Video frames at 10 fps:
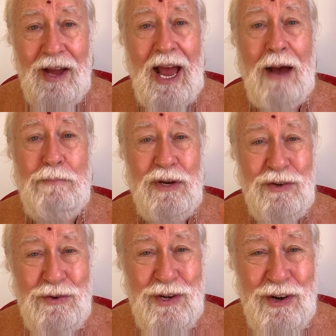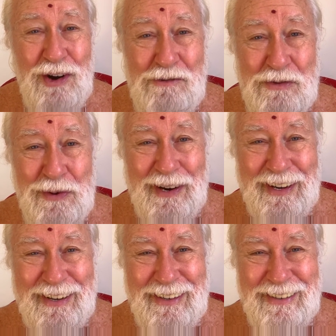Happy New Year,
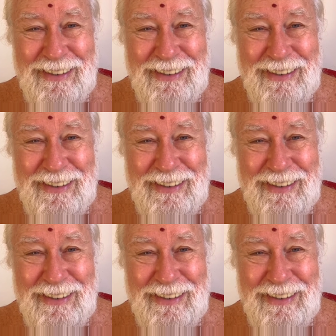everybody.